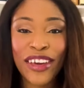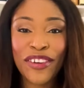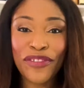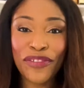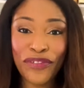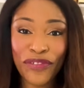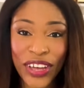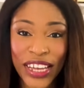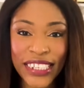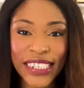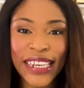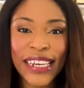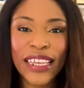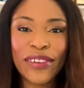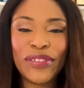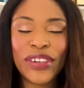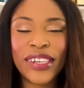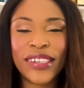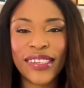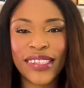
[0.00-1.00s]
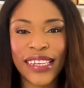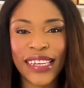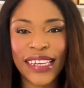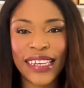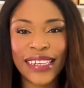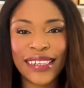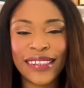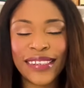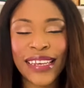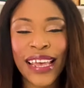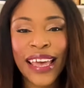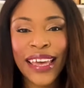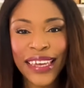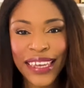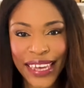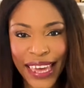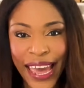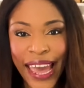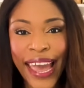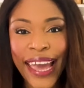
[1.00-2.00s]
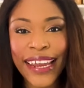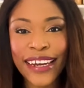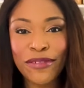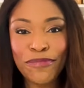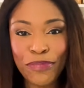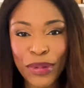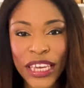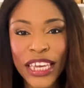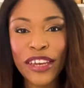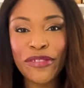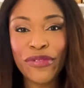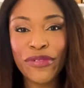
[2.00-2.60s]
fatty liver disease can be